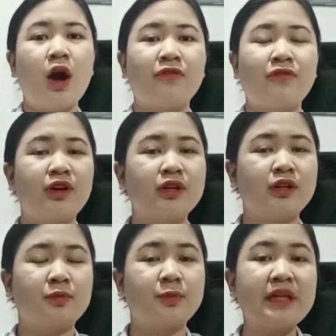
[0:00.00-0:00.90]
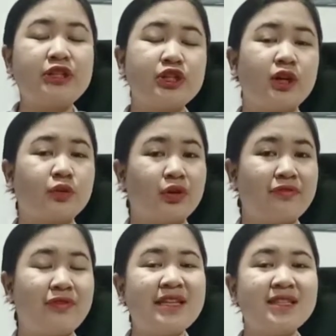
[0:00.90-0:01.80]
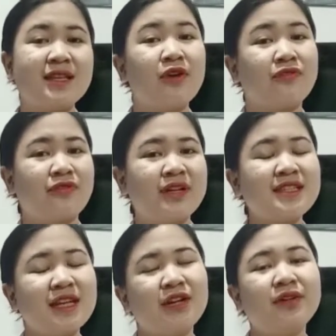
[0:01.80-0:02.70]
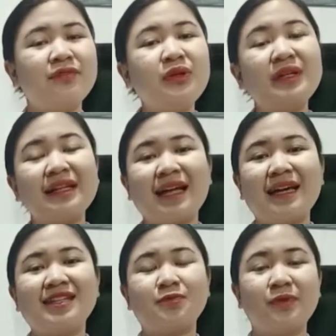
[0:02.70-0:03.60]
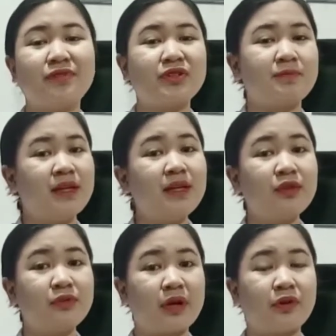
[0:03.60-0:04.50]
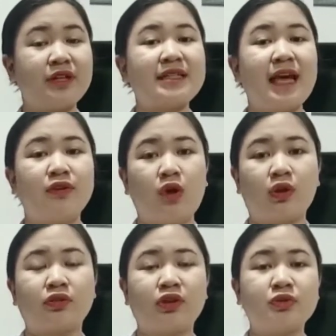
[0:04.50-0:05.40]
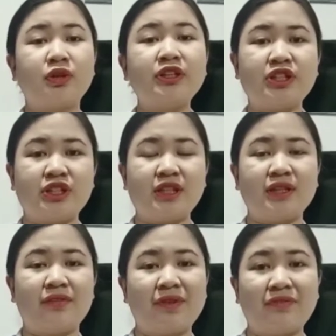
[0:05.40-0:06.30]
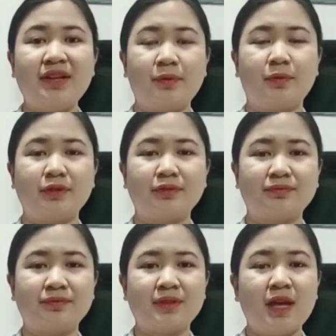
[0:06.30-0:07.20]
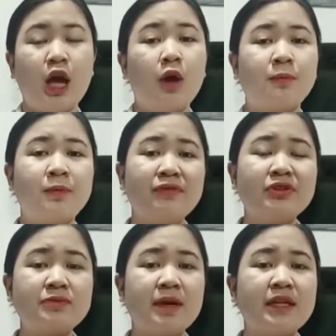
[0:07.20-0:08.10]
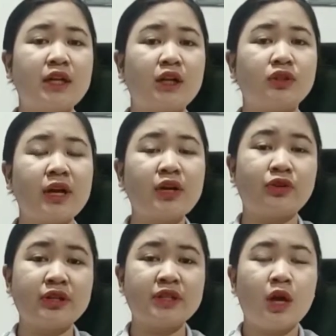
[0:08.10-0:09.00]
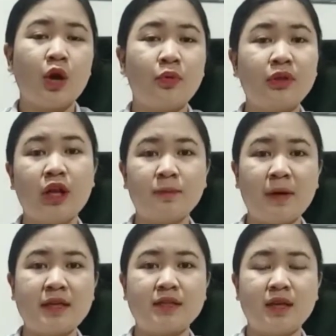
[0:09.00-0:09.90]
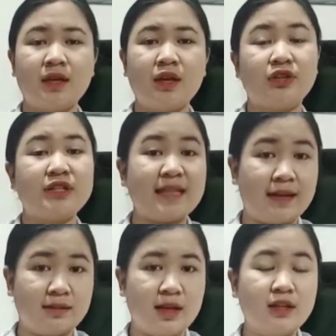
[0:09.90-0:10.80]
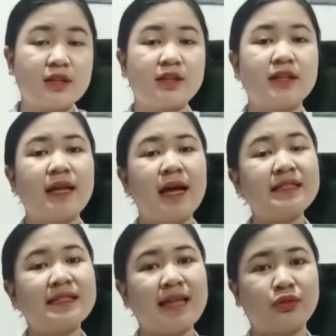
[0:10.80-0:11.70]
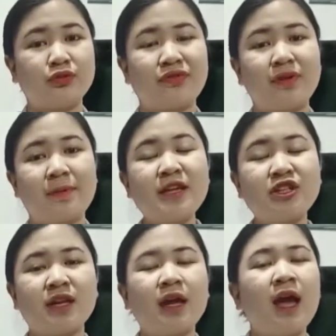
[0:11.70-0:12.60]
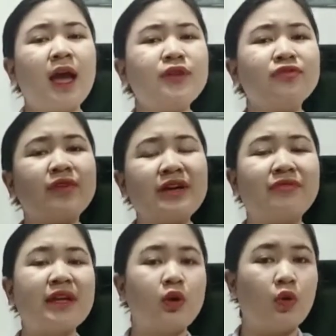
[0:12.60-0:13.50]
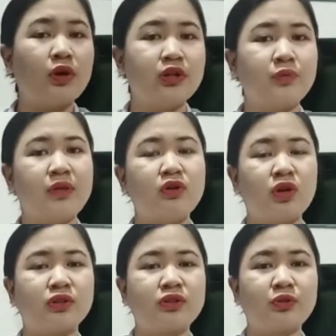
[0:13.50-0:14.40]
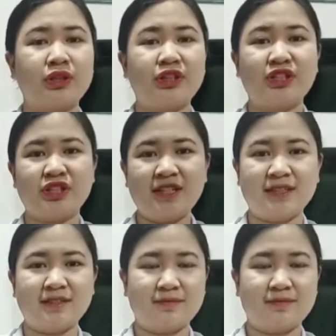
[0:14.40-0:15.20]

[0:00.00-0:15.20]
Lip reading: For the pre-introductory phase, first, review the client's previous medical records and doctor's order sheet if available. Previous medical records will help us in understanding the current health status of the patient and to verify the order with the doctor's order sheet.